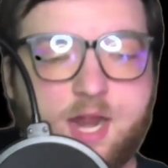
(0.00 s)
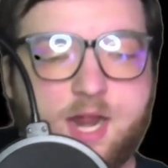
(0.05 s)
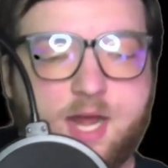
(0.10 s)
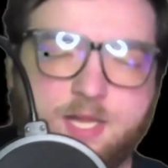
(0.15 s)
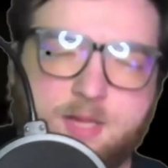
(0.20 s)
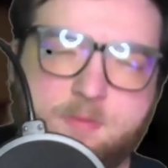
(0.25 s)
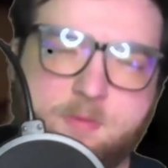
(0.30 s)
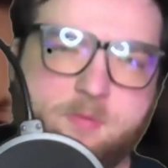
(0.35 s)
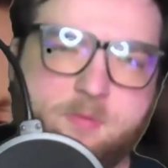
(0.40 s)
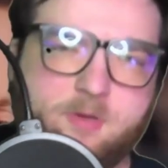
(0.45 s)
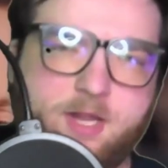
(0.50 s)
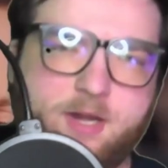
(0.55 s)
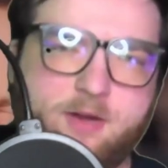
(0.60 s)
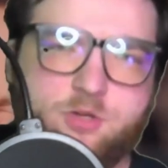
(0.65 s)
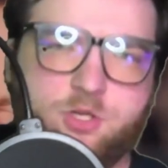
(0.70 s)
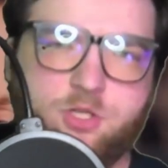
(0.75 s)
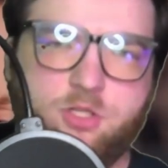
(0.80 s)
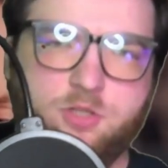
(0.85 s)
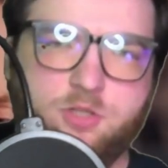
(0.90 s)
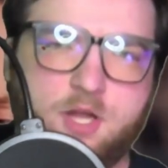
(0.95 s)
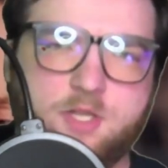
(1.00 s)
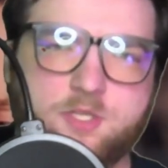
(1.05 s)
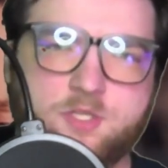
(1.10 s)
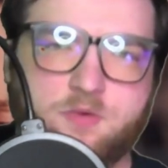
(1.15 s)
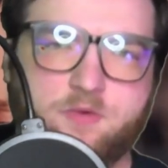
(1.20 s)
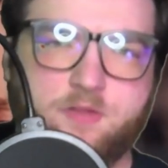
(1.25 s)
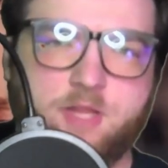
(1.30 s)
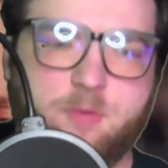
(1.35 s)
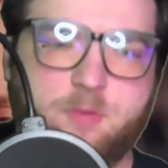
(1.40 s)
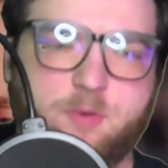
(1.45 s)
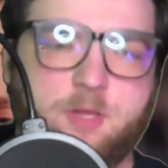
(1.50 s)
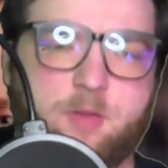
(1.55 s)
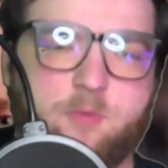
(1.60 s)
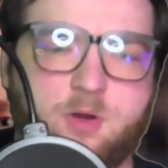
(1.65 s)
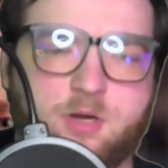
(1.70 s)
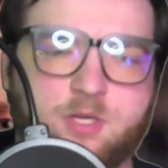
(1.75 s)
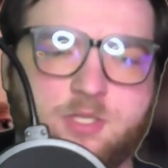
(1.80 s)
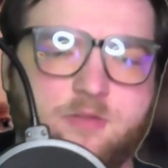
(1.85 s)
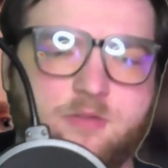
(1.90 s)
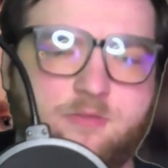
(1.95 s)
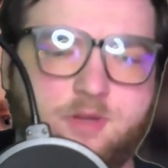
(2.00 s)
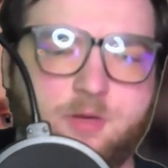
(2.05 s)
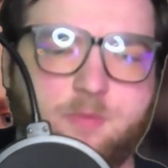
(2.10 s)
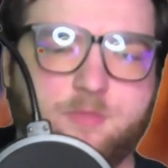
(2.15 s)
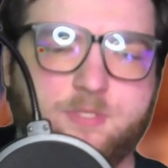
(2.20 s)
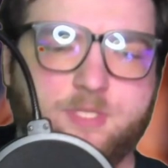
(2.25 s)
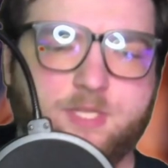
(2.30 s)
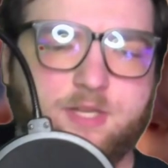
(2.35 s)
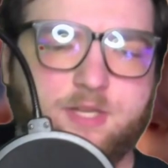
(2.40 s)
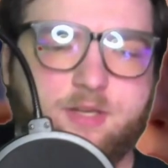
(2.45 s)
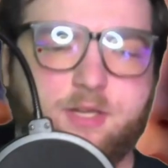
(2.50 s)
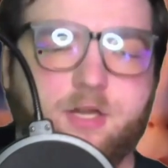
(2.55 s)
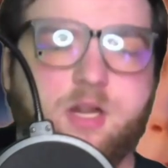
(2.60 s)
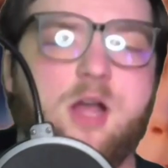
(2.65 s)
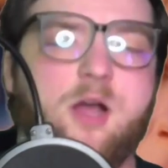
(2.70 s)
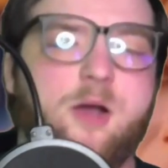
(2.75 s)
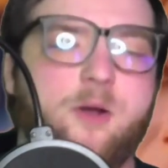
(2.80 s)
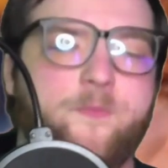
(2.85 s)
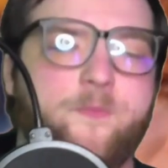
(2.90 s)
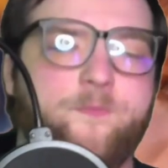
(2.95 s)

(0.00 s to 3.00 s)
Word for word: lot of people kind of gloss over that when they watch the film and so they're like, oh,